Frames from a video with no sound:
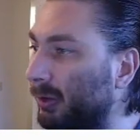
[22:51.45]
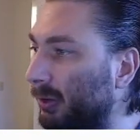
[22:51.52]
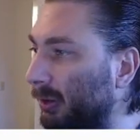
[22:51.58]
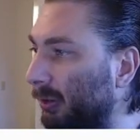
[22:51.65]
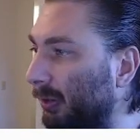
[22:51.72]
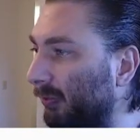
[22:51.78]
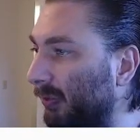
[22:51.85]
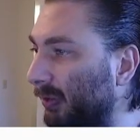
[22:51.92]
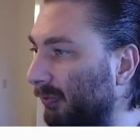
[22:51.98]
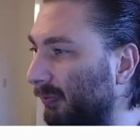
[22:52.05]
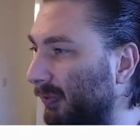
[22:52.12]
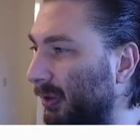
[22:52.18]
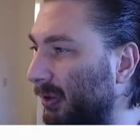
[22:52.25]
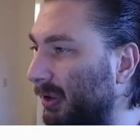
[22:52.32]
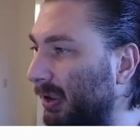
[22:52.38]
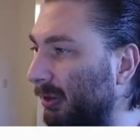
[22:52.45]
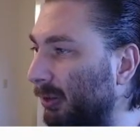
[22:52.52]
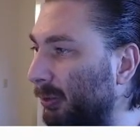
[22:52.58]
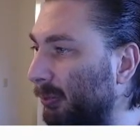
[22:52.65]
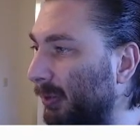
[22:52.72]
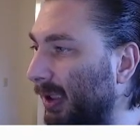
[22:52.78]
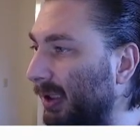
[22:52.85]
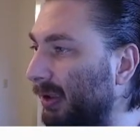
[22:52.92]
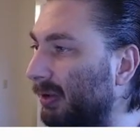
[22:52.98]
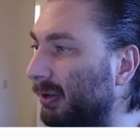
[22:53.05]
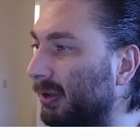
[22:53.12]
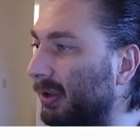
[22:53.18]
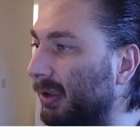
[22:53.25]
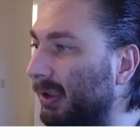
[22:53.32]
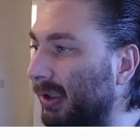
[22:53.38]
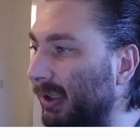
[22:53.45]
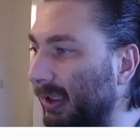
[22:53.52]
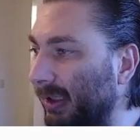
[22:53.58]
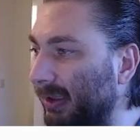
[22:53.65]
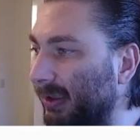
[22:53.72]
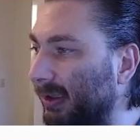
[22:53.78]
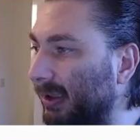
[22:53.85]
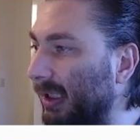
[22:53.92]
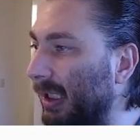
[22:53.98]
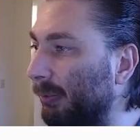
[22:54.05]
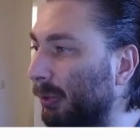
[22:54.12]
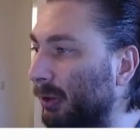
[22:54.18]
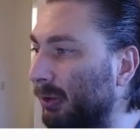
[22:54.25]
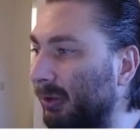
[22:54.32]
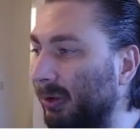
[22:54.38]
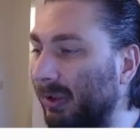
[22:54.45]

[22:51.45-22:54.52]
So if the first color is red, its neighbor